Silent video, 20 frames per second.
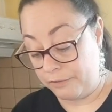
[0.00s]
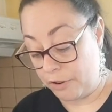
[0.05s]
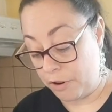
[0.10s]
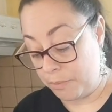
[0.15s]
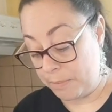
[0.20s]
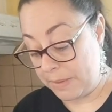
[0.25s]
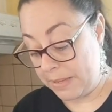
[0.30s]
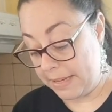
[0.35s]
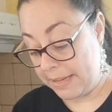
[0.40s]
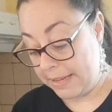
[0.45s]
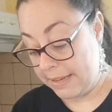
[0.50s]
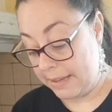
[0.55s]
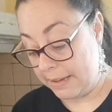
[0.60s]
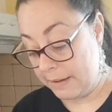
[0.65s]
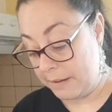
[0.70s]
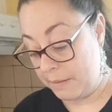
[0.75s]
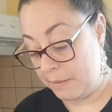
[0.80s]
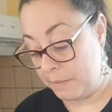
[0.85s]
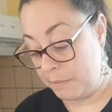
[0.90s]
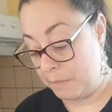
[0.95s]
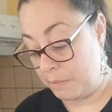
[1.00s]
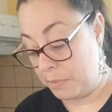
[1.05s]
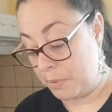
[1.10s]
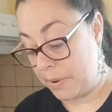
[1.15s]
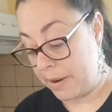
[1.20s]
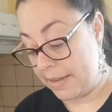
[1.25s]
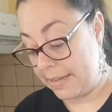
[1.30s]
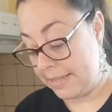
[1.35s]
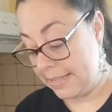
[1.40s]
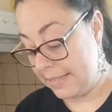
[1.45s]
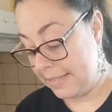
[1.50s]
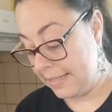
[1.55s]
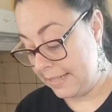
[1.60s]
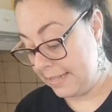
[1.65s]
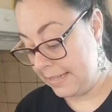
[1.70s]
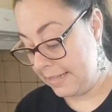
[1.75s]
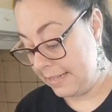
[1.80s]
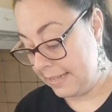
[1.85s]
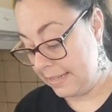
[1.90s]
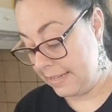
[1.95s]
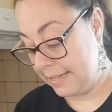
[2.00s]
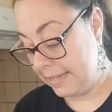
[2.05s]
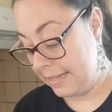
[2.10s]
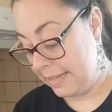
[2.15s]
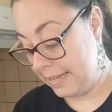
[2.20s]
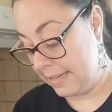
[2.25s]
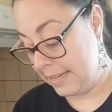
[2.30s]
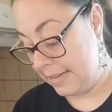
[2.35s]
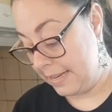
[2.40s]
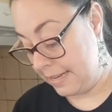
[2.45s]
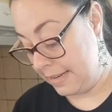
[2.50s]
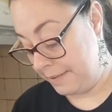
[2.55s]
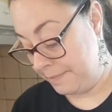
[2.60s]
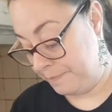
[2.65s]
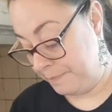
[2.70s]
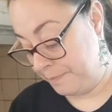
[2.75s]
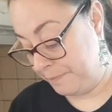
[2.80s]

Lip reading: firmly pressed in,